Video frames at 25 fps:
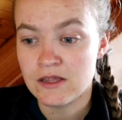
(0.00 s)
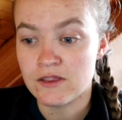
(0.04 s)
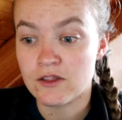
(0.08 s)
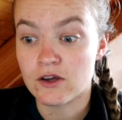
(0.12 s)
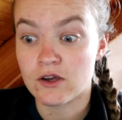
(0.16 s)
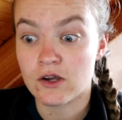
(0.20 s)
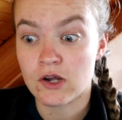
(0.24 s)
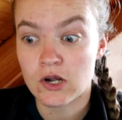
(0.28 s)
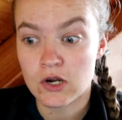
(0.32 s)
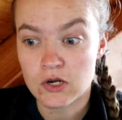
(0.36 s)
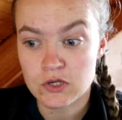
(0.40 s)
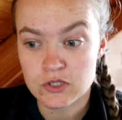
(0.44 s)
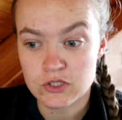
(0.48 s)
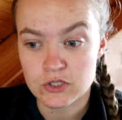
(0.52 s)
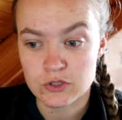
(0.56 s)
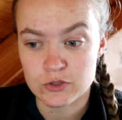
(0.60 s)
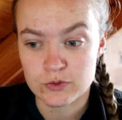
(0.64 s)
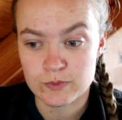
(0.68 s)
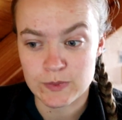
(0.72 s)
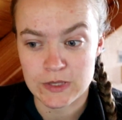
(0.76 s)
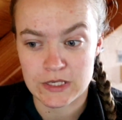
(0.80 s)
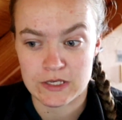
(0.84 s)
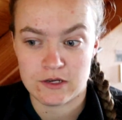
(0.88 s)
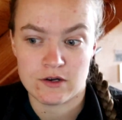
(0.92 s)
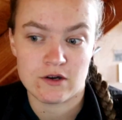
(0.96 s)
"The curse you
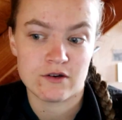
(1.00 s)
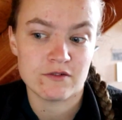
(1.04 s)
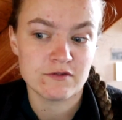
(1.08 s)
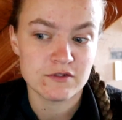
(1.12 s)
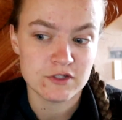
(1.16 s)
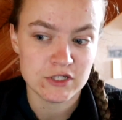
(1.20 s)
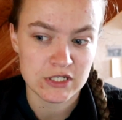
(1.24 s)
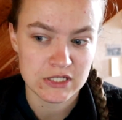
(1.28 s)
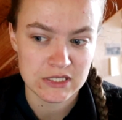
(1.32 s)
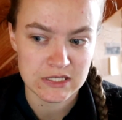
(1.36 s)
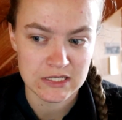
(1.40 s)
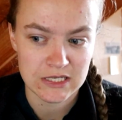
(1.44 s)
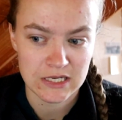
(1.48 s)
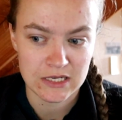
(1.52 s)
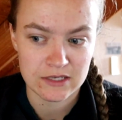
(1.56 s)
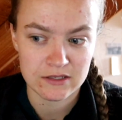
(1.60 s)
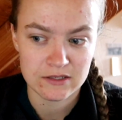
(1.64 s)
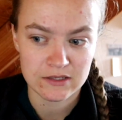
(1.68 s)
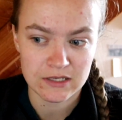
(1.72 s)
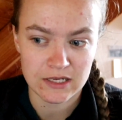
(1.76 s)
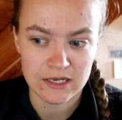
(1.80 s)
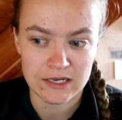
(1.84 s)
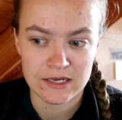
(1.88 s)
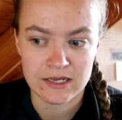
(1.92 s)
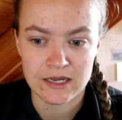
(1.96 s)
speak of," she
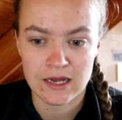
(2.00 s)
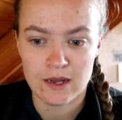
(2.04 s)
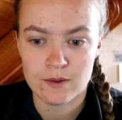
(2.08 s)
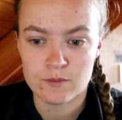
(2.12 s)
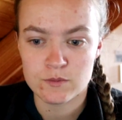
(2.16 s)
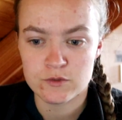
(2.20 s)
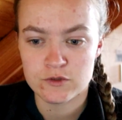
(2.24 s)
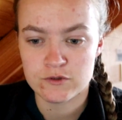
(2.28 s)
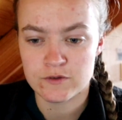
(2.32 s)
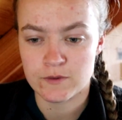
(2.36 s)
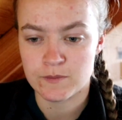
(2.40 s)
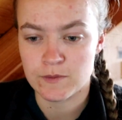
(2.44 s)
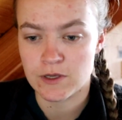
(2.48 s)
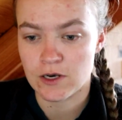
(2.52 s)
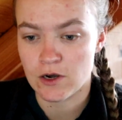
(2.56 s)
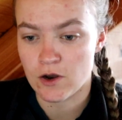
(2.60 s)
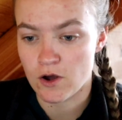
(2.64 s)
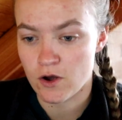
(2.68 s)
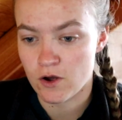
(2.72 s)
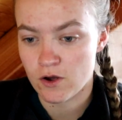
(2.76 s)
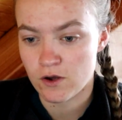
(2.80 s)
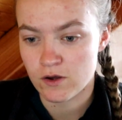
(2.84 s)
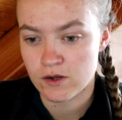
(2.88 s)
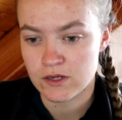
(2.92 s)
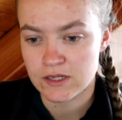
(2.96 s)
said, "it comes from the
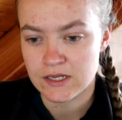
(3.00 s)
loch.